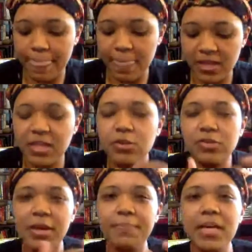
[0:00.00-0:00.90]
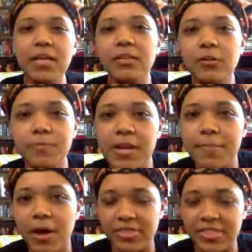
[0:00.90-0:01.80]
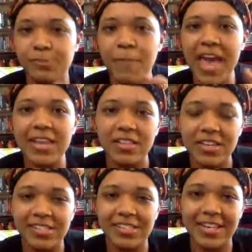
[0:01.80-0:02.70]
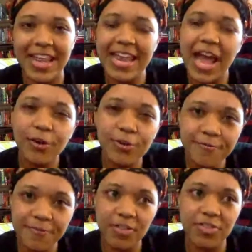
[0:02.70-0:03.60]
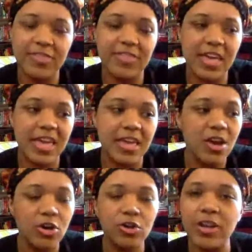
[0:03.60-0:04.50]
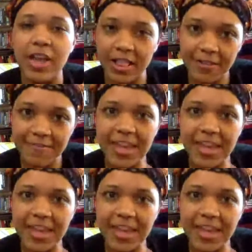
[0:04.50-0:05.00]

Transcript: Can you tell me a little bit about these panelists and how you felt that they could elevate